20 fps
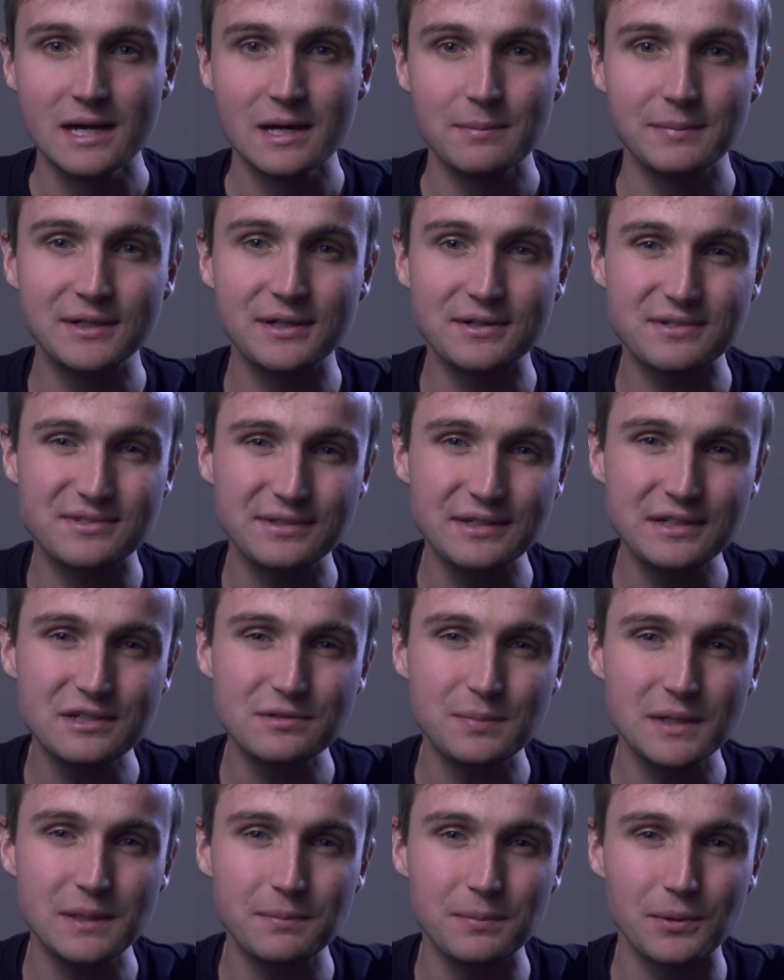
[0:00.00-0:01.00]
because these
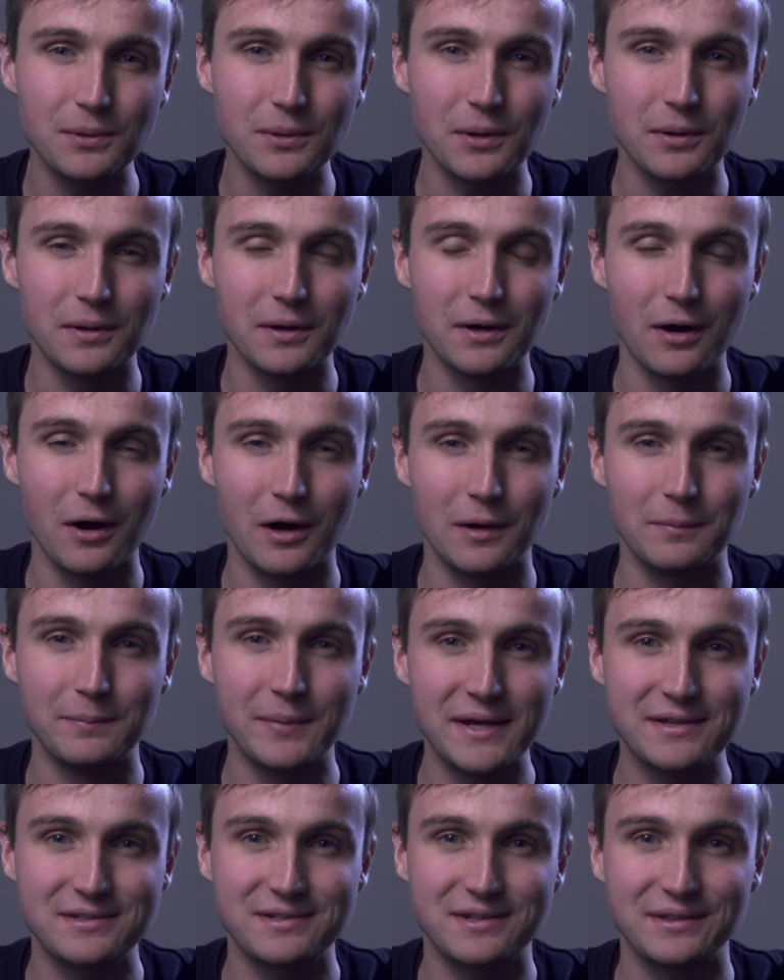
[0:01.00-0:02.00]
people are
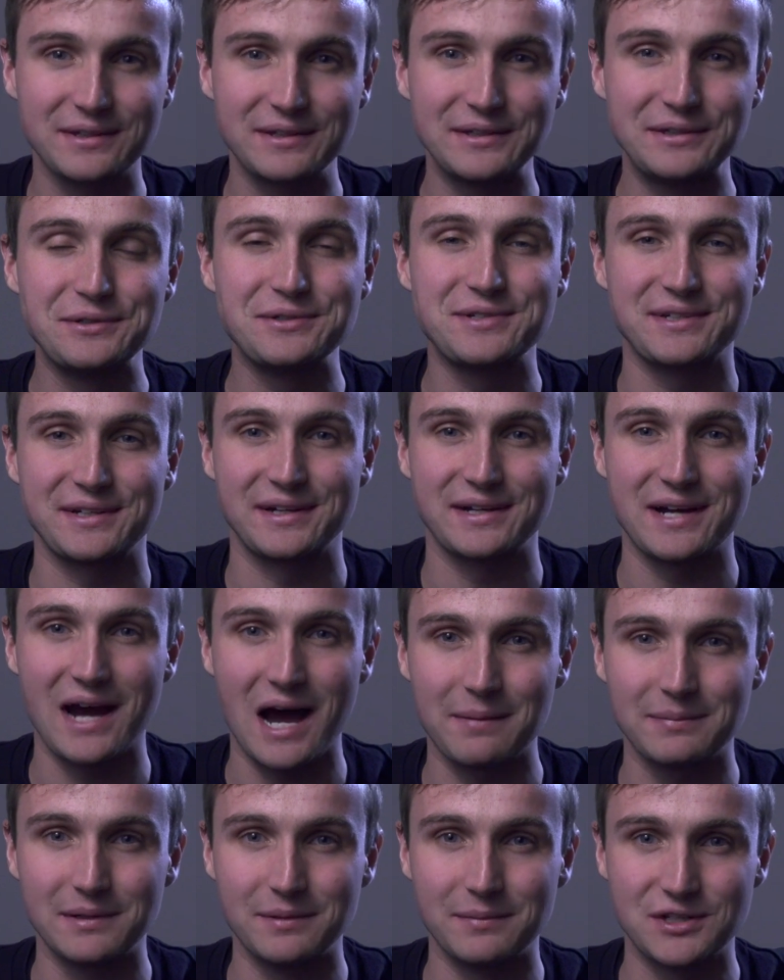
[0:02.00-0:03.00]
basically using a
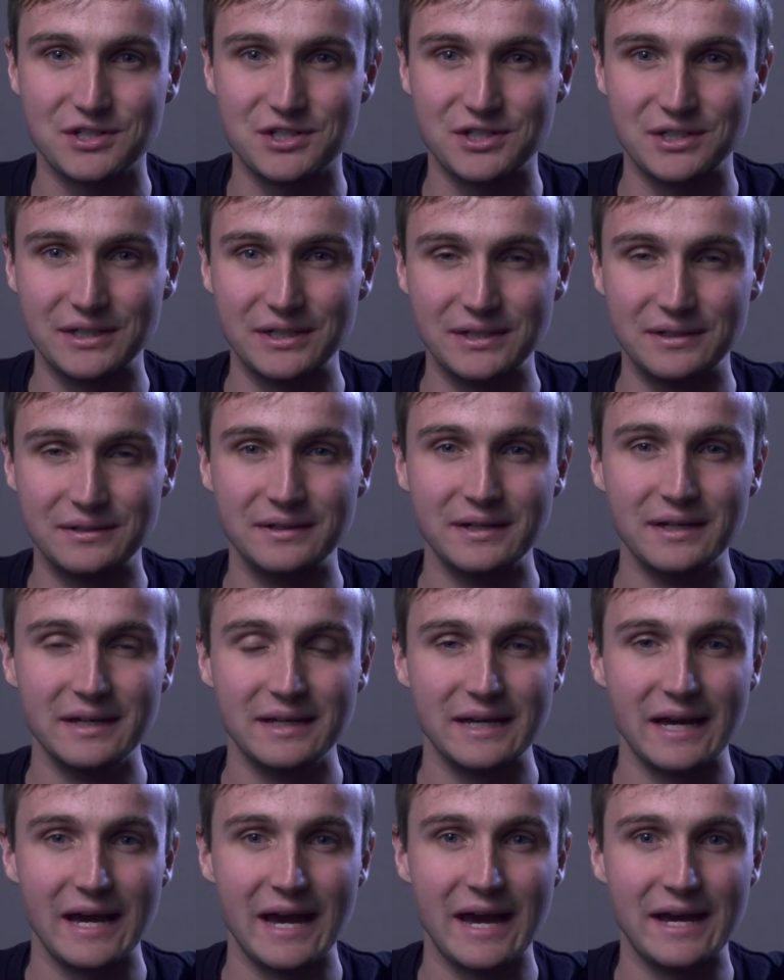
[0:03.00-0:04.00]
copy machine
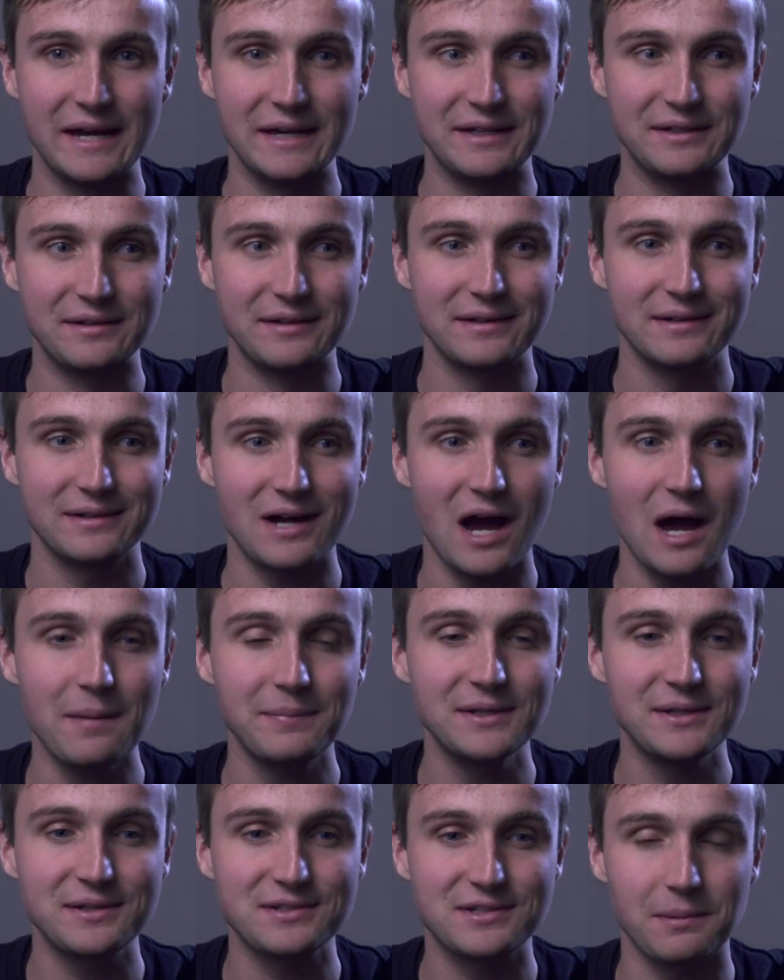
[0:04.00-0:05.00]
and
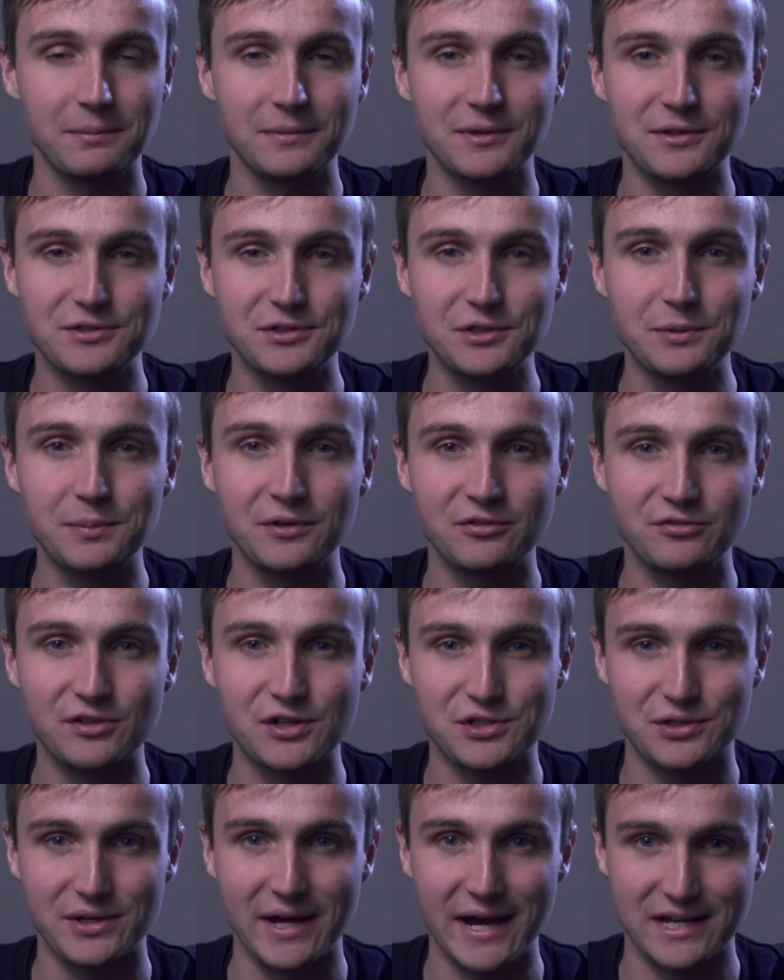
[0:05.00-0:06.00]
copying some of the
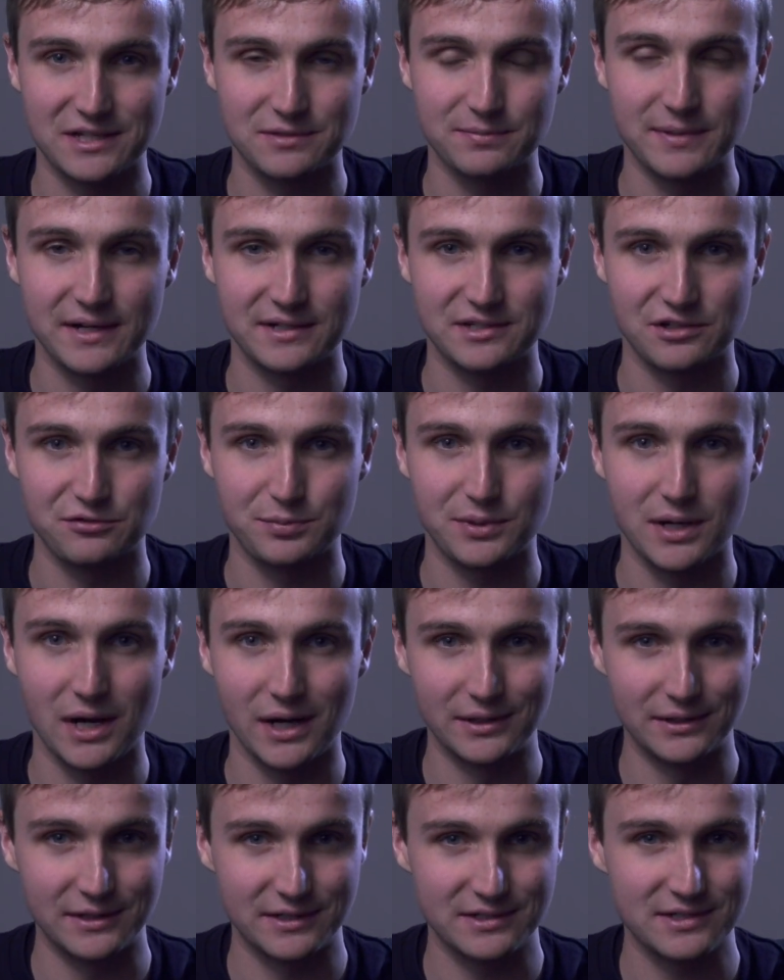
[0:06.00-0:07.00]
superficial aspects of
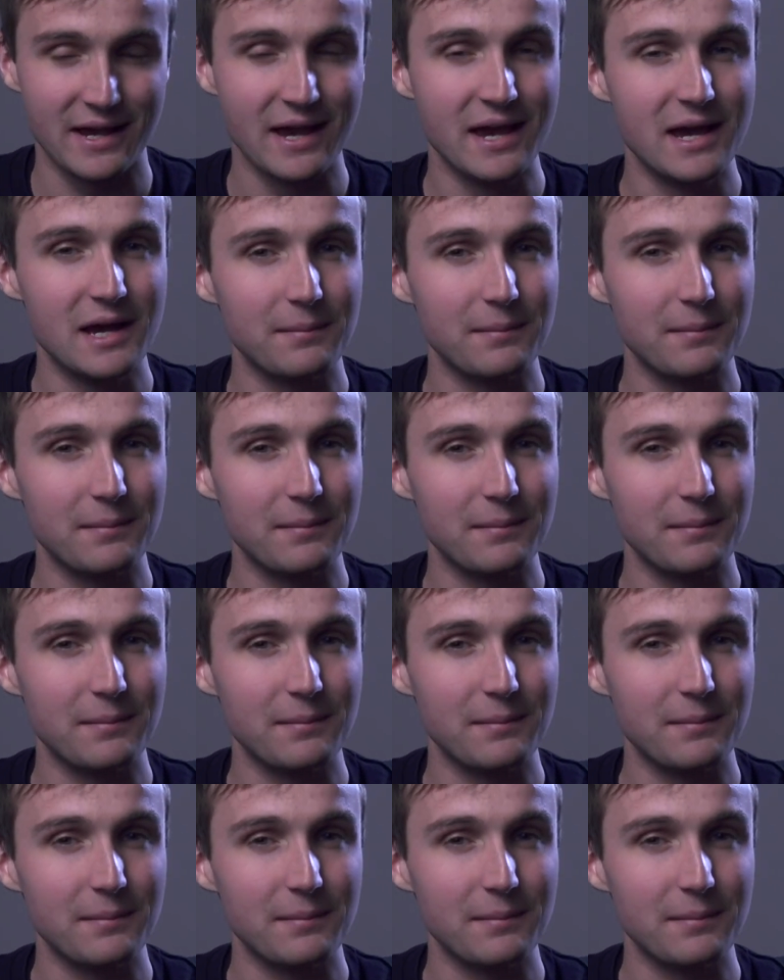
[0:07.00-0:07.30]
products,